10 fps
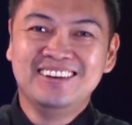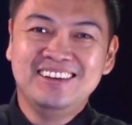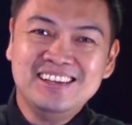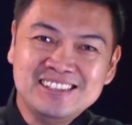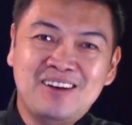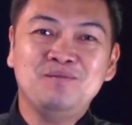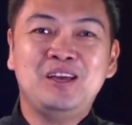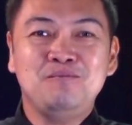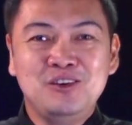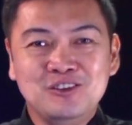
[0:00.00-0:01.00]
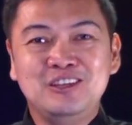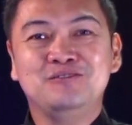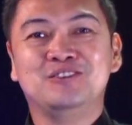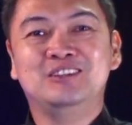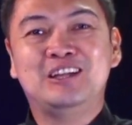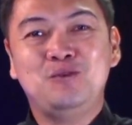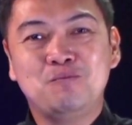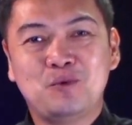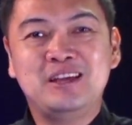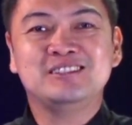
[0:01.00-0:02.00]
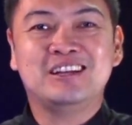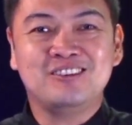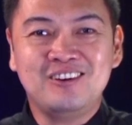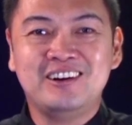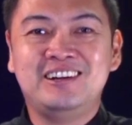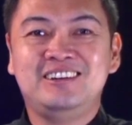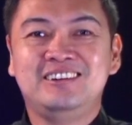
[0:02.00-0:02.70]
Something beautiful that we praise the Lord